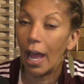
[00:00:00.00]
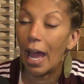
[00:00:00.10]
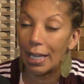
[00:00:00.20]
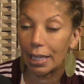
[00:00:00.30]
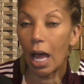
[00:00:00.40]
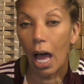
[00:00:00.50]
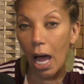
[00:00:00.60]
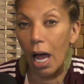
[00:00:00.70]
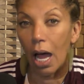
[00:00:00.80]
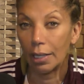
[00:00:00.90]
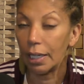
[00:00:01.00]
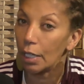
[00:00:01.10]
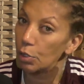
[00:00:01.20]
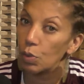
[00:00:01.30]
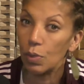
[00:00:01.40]
at the Ha Ha, and he got
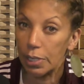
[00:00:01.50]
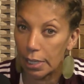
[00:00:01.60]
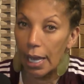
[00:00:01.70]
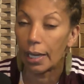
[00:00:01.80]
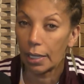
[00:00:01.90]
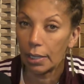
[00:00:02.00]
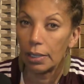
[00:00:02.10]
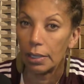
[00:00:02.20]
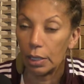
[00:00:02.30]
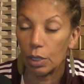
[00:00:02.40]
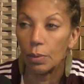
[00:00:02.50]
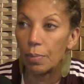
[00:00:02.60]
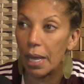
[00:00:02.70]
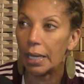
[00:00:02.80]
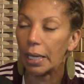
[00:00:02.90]
too sick. He couldn't
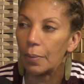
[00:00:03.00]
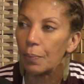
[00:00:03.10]
make it.